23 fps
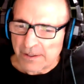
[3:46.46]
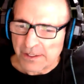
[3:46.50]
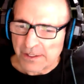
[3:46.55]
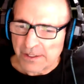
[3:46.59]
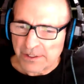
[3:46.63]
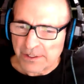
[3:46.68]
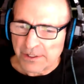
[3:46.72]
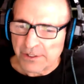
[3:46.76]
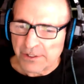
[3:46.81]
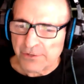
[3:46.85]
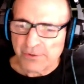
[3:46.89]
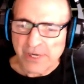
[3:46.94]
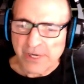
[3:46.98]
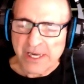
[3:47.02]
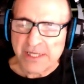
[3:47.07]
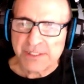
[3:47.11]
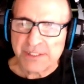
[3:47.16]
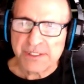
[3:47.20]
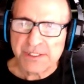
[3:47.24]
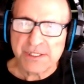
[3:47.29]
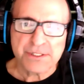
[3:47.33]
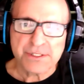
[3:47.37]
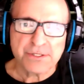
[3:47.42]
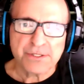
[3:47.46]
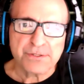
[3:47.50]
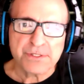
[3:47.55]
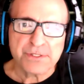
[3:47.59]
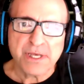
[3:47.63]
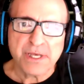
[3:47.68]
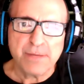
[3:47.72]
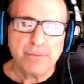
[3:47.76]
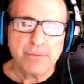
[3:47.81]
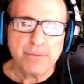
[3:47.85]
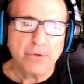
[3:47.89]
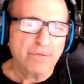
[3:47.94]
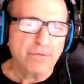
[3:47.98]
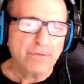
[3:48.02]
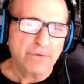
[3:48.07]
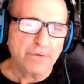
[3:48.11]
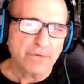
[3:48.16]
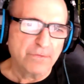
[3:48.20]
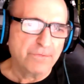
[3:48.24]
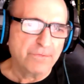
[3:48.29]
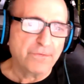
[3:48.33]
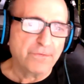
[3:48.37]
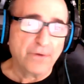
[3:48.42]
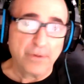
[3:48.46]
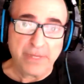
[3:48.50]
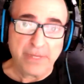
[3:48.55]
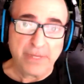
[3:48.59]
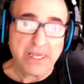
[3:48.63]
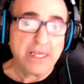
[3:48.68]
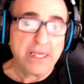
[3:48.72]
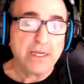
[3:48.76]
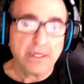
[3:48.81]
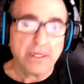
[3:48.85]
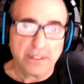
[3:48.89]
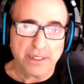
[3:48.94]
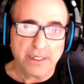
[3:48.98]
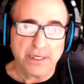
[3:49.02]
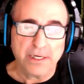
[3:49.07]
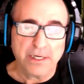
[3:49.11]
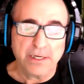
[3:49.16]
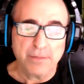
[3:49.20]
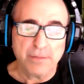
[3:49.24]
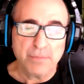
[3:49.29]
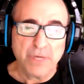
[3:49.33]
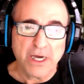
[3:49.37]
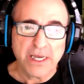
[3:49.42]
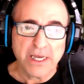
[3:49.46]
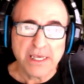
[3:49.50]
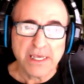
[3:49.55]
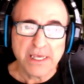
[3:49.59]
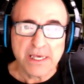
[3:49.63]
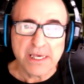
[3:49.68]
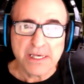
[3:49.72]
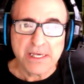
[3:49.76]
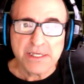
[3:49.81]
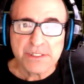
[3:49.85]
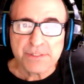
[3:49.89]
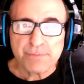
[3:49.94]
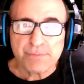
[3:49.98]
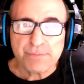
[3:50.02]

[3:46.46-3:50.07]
your ancestors came over from England in my case,